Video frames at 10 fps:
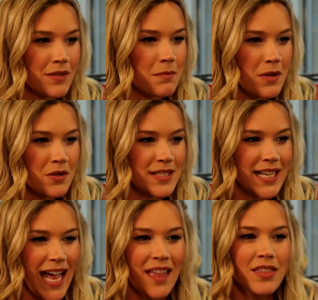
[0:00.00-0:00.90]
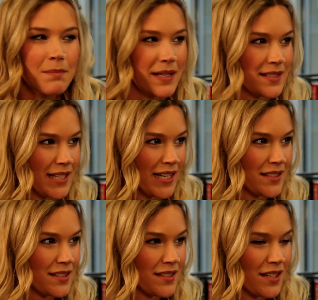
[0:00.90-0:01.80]
The music and the
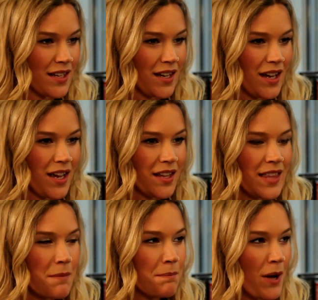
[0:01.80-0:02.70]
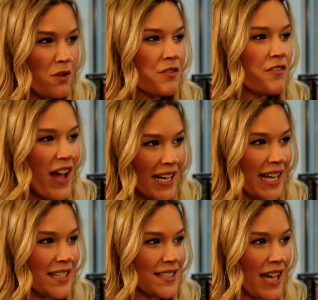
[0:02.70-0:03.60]
business, they're both
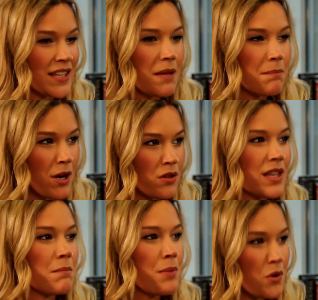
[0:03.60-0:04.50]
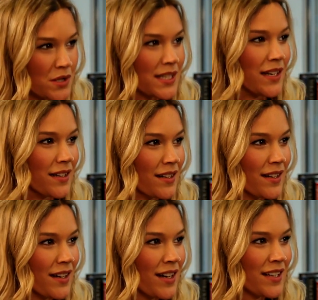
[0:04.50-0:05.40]
valid and they're both important.
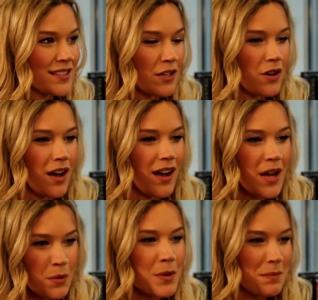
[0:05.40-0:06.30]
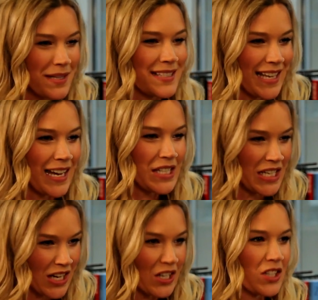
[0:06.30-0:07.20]
So I would probably say
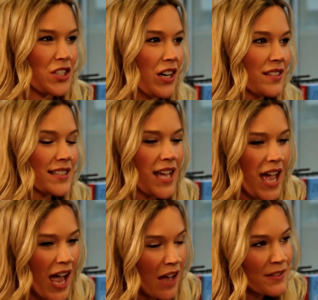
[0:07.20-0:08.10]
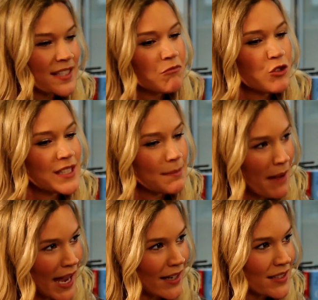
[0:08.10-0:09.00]
to younger Joss, have some
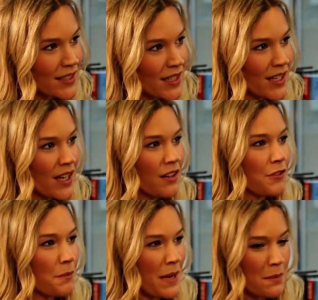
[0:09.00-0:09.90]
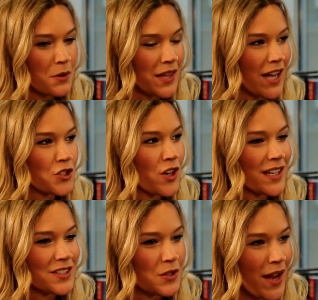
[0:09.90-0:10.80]
respect for people that are
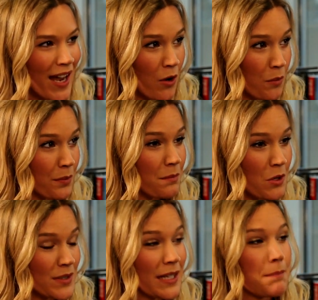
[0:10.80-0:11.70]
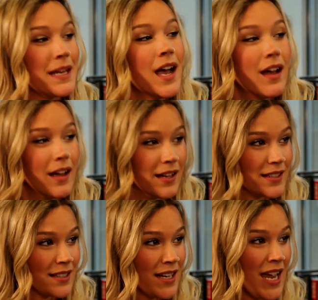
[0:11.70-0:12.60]
trying to help music be
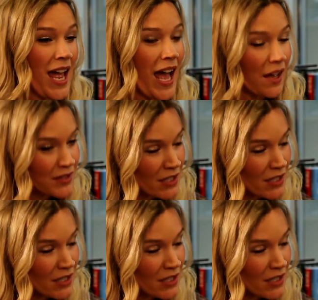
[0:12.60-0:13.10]
heard. Have